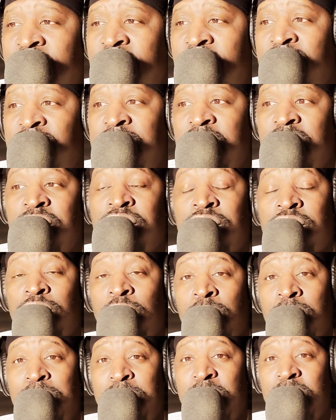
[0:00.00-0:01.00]
of the
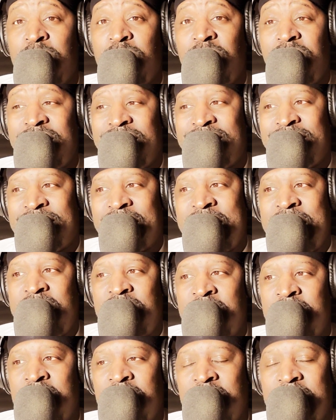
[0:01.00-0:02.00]

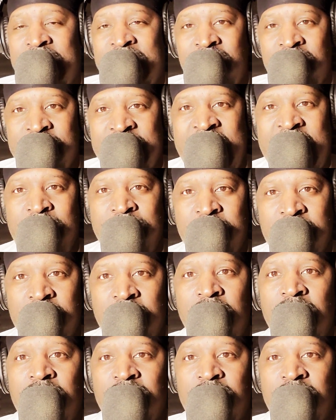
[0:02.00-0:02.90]
superseding indictment.